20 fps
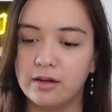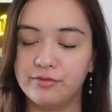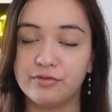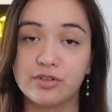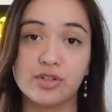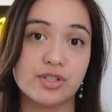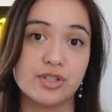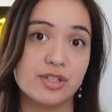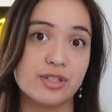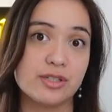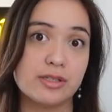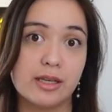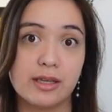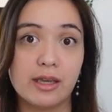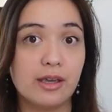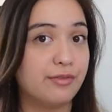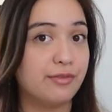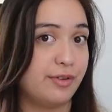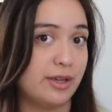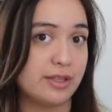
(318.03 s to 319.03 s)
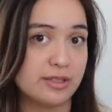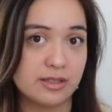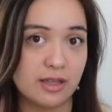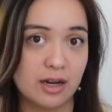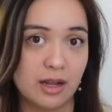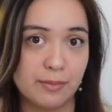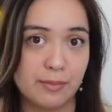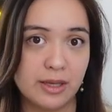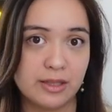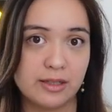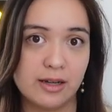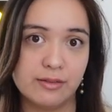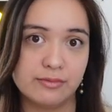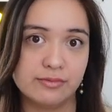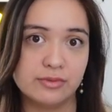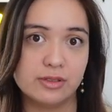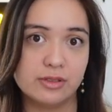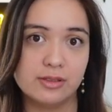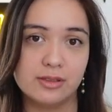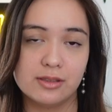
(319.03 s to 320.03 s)
versus like events that I might have
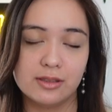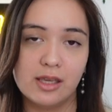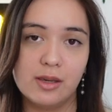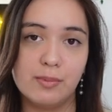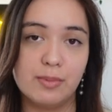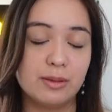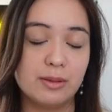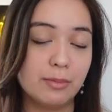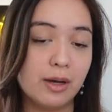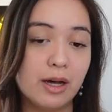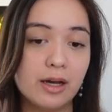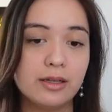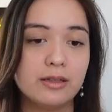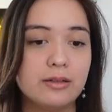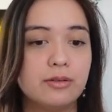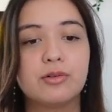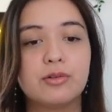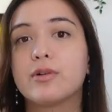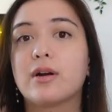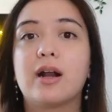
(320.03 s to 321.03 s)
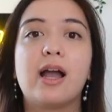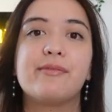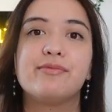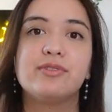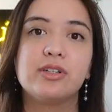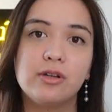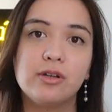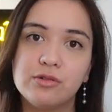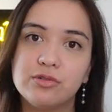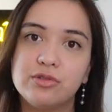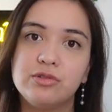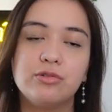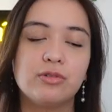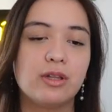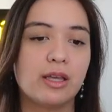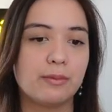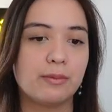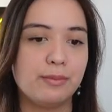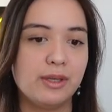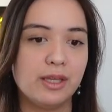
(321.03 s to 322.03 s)
to keep in mind or have to go to,
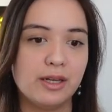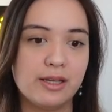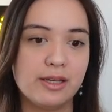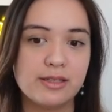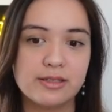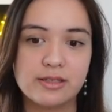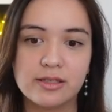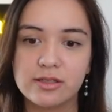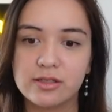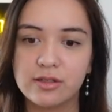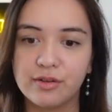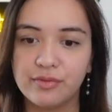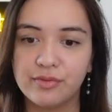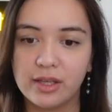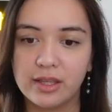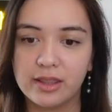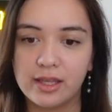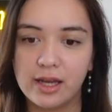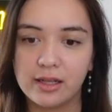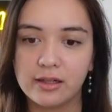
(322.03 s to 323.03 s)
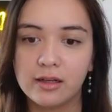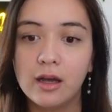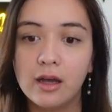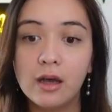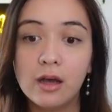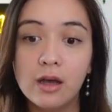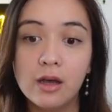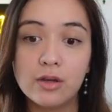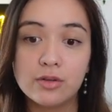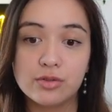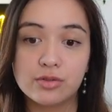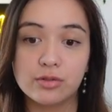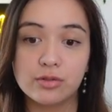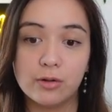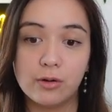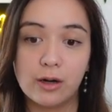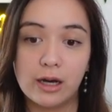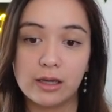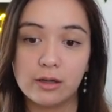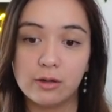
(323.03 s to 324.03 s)
like meetings and stuff like that.
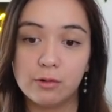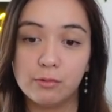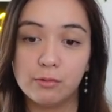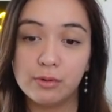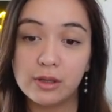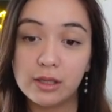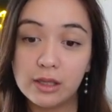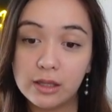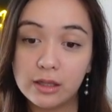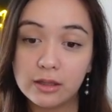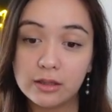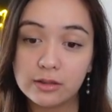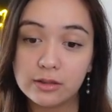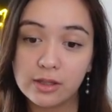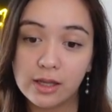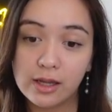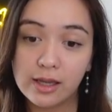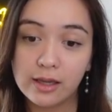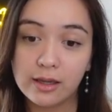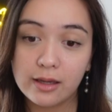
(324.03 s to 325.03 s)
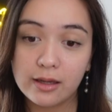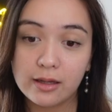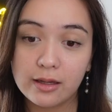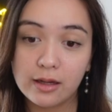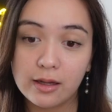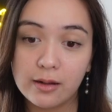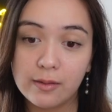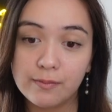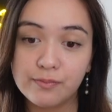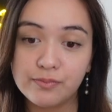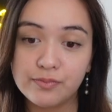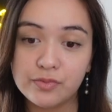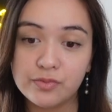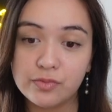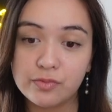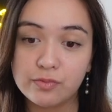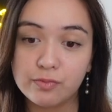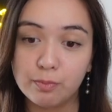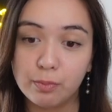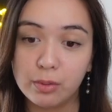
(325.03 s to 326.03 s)
So I will like
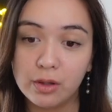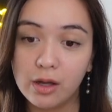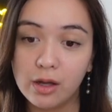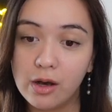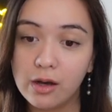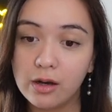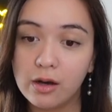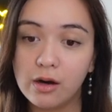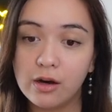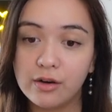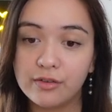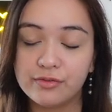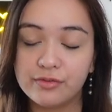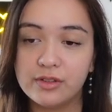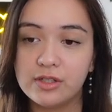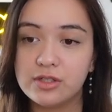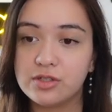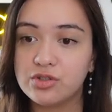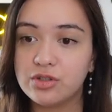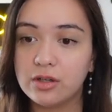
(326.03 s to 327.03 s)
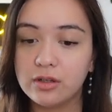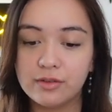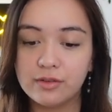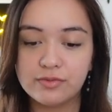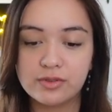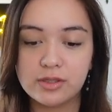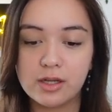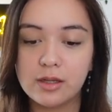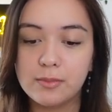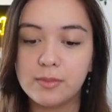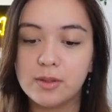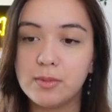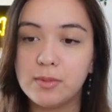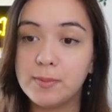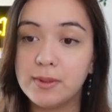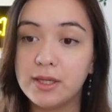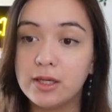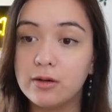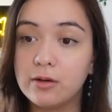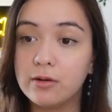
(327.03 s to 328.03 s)
block off this chunk of time and
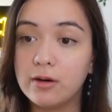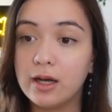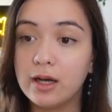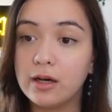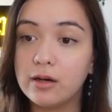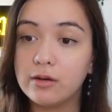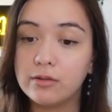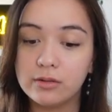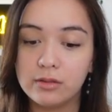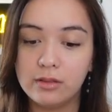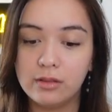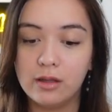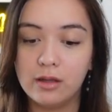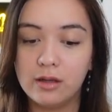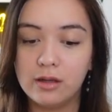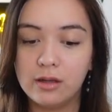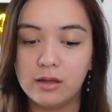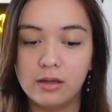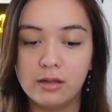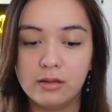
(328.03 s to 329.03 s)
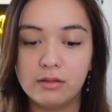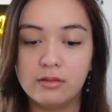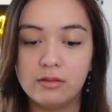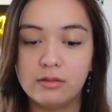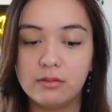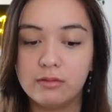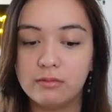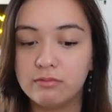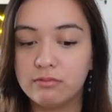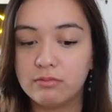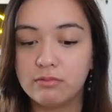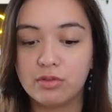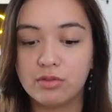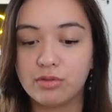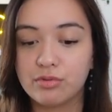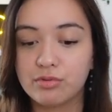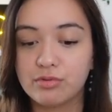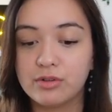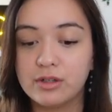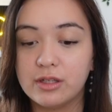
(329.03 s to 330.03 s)
maybe go outline
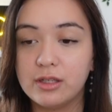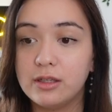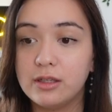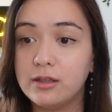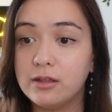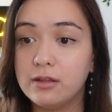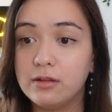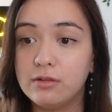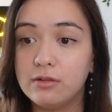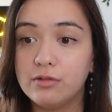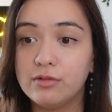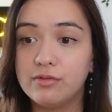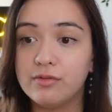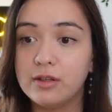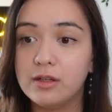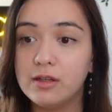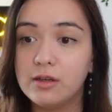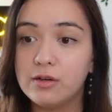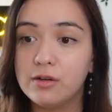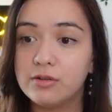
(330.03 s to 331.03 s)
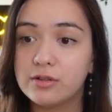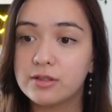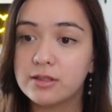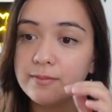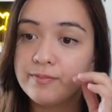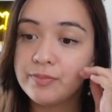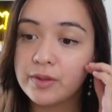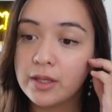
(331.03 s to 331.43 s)
3 new videos,